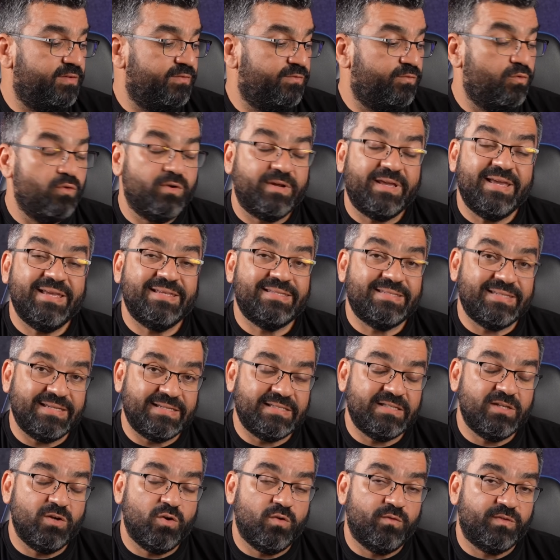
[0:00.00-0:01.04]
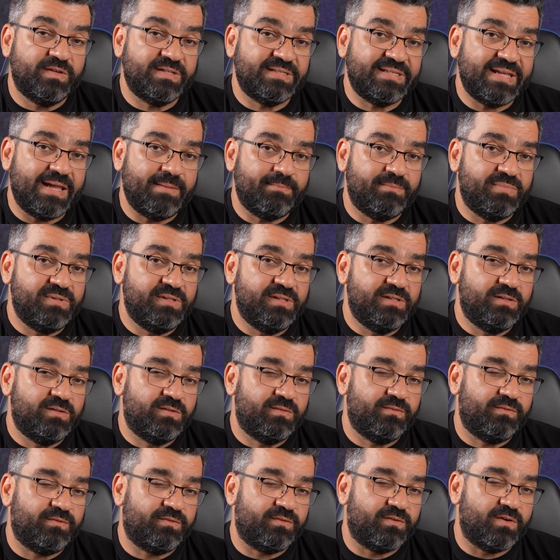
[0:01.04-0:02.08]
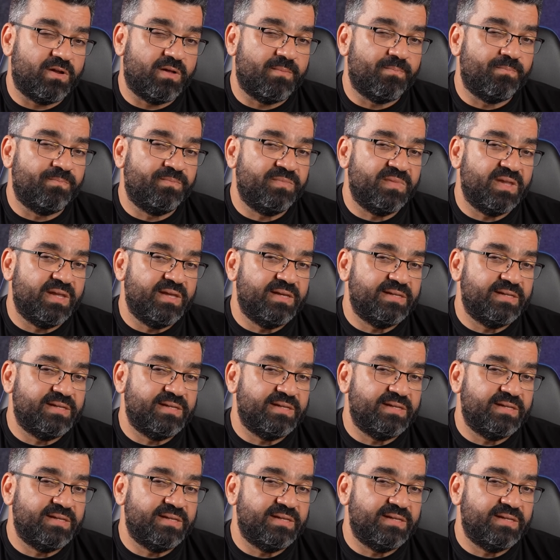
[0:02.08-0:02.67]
4K 60 oversampled from